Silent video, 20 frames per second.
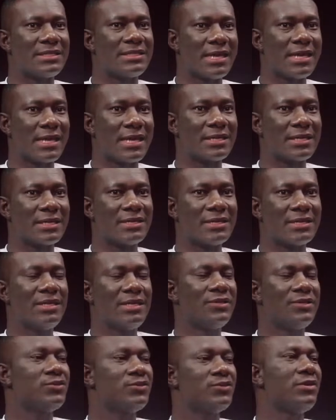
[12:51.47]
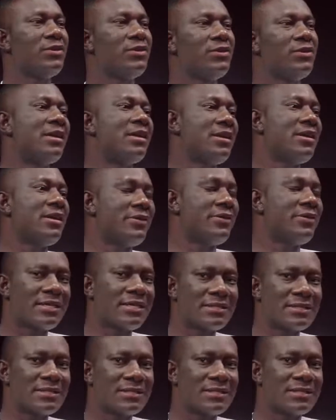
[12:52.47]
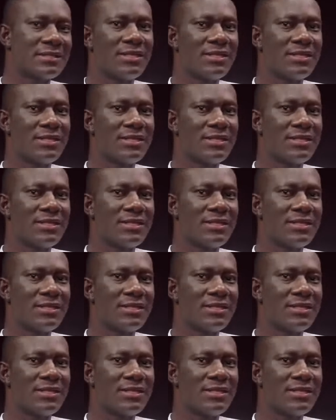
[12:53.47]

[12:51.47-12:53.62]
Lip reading: year in 2 electoral areas.